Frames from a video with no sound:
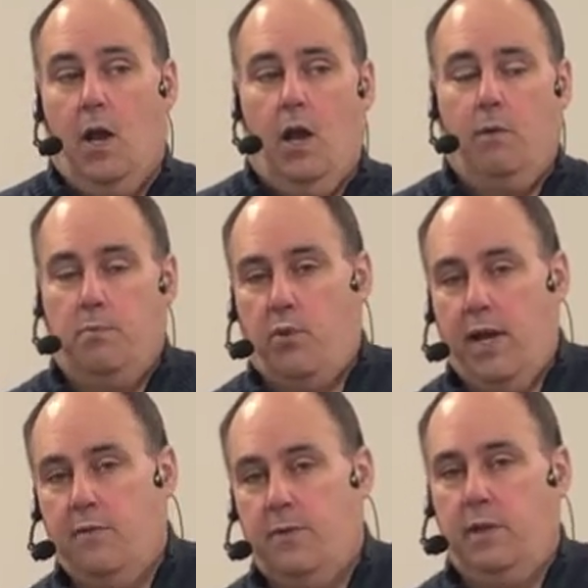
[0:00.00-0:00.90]
Are we
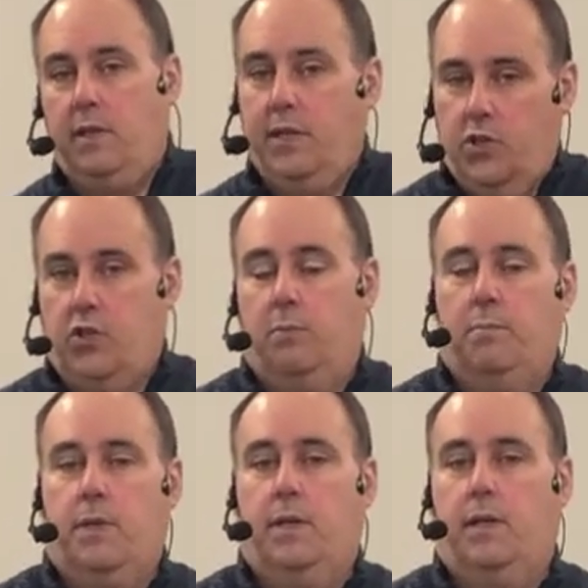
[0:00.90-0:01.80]
praying for the leadership
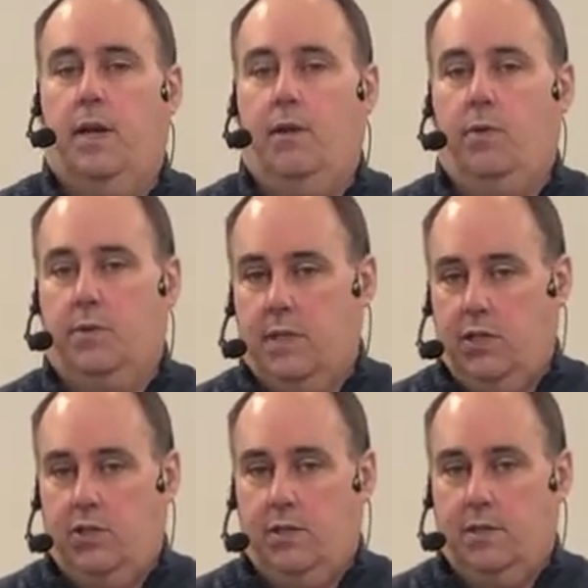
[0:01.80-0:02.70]
of those
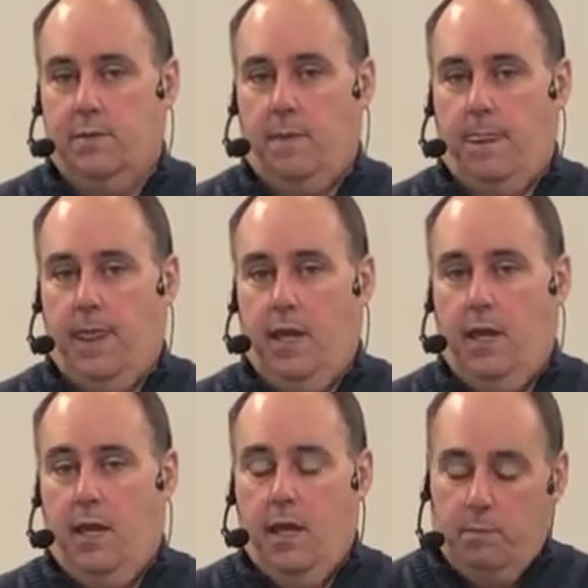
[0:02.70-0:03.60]
nations?
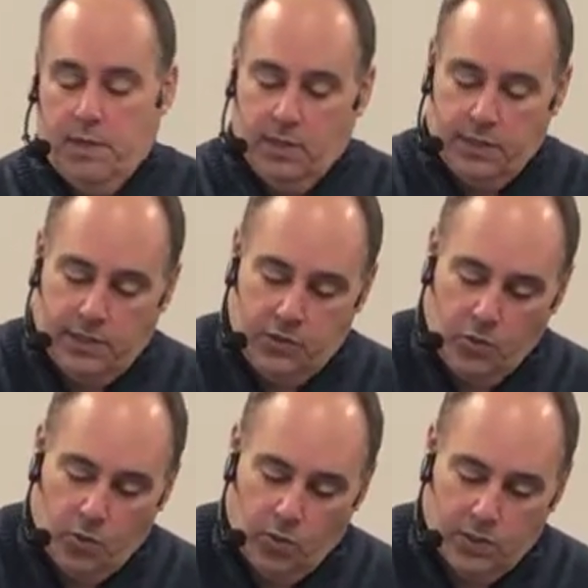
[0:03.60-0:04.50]
Because the
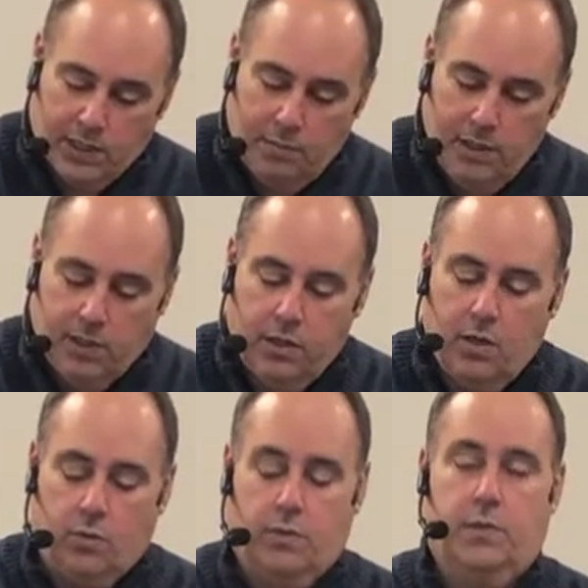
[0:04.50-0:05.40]
doors can be
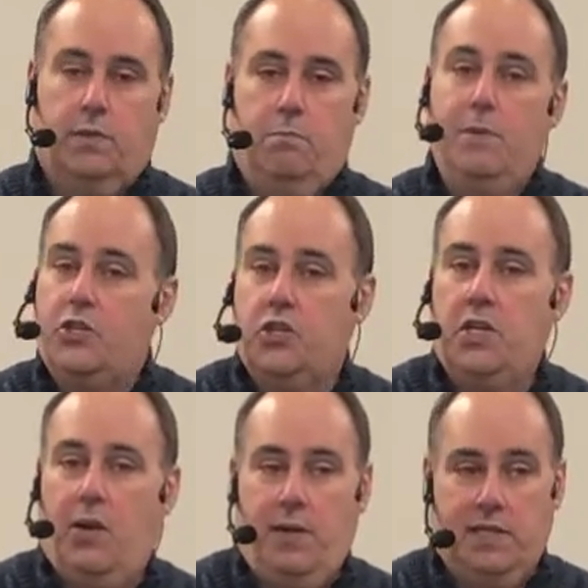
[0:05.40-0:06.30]
closed,
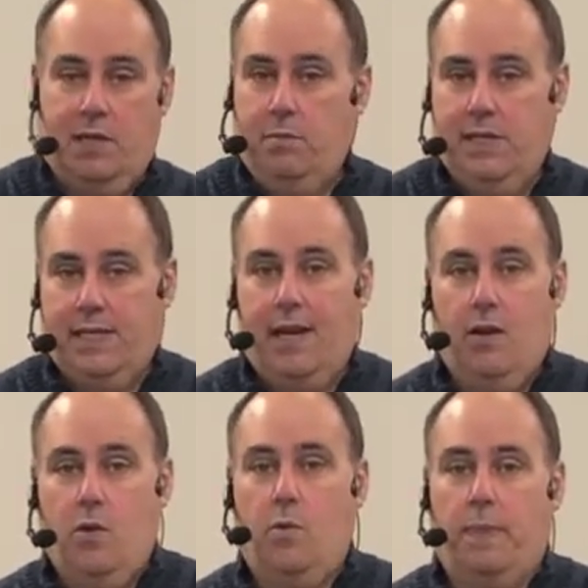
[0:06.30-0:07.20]
missionaries can be sent
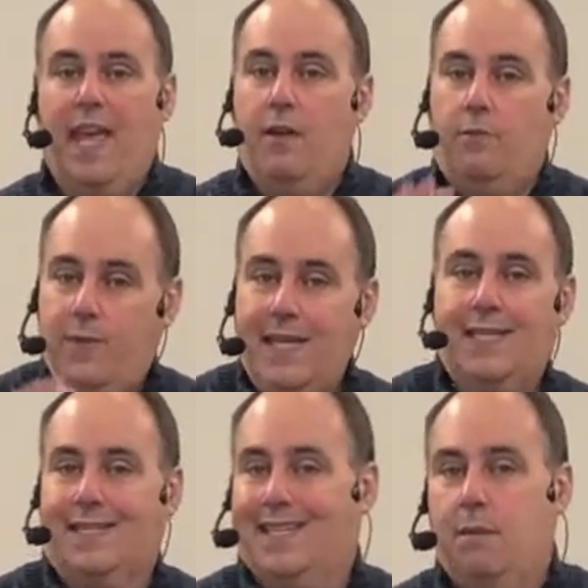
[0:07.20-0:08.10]
home,
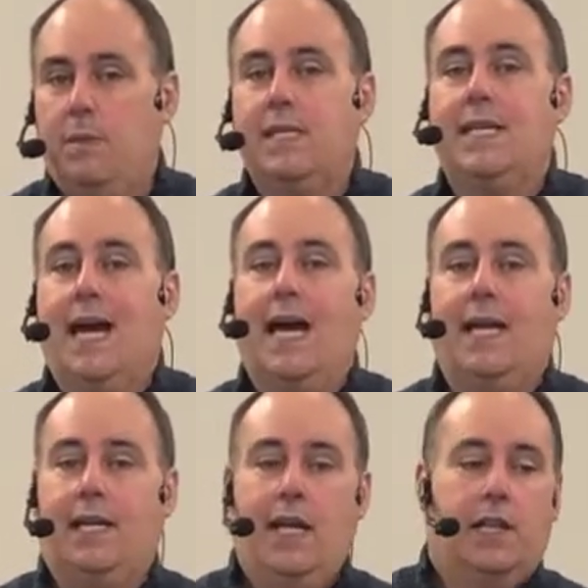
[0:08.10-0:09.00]
visas can be
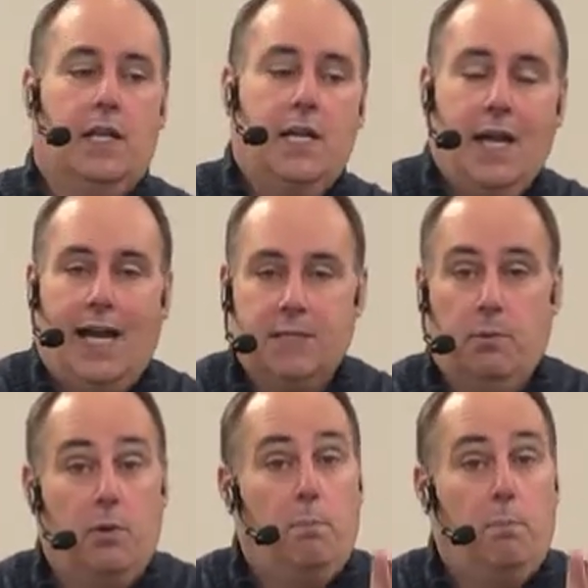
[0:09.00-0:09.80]
denied, the gospel, the